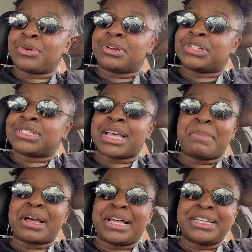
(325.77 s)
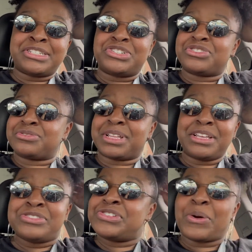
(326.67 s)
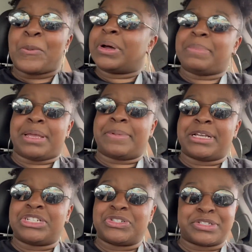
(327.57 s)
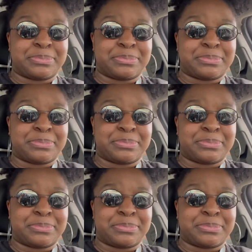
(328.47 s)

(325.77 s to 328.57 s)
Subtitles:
or just like my clients in general, they usually don't want to be in pictures,